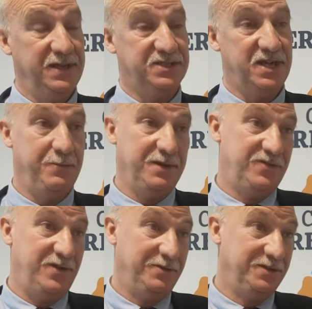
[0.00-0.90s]
It's going to
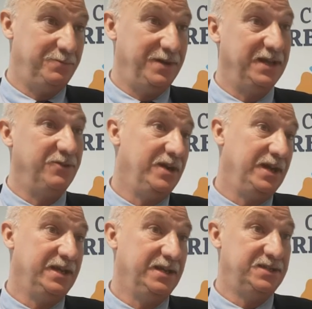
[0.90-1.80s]
be thrown to Billy, really.